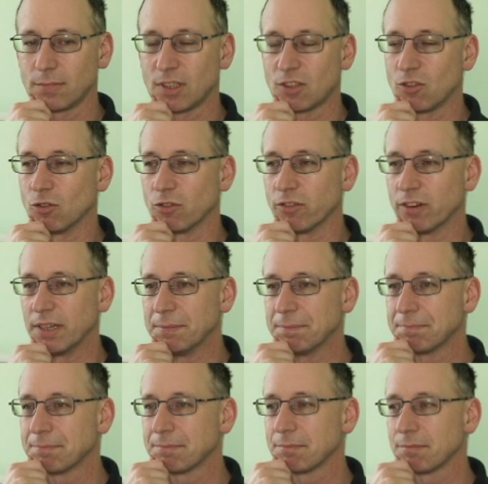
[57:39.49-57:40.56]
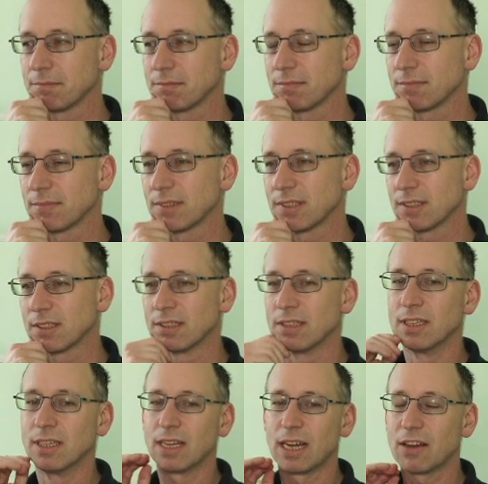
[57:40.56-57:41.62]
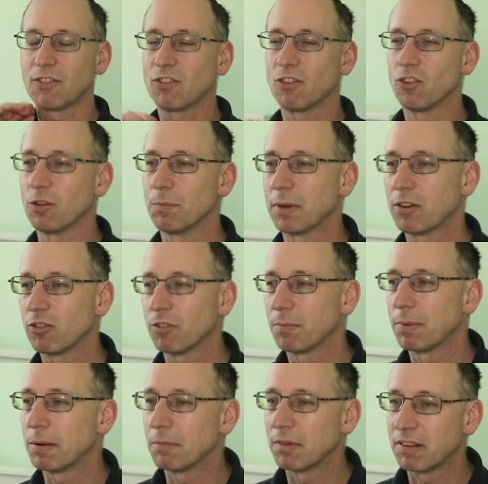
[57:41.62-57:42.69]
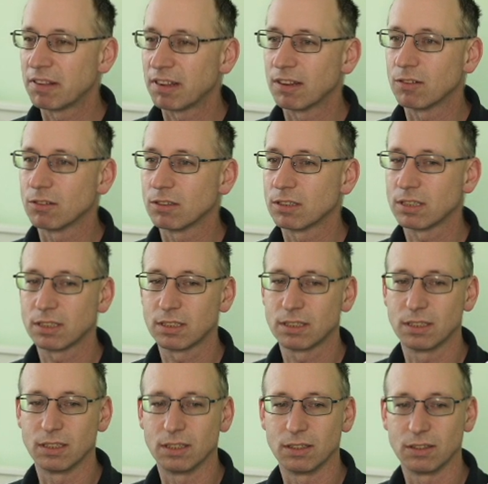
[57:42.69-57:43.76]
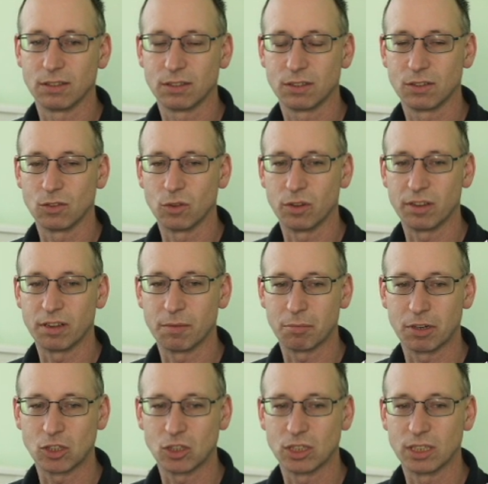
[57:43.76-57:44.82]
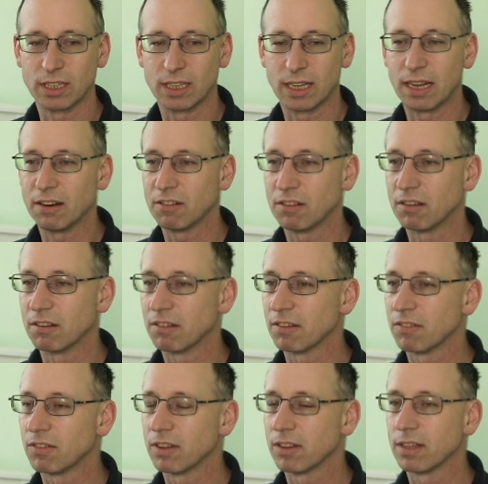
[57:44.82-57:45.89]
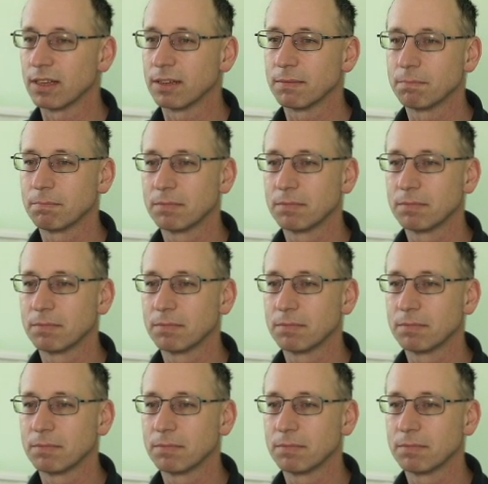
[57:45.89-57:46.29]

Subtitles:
It's not great. Have to do better about my sound and noise suppression and gates and stuff like that.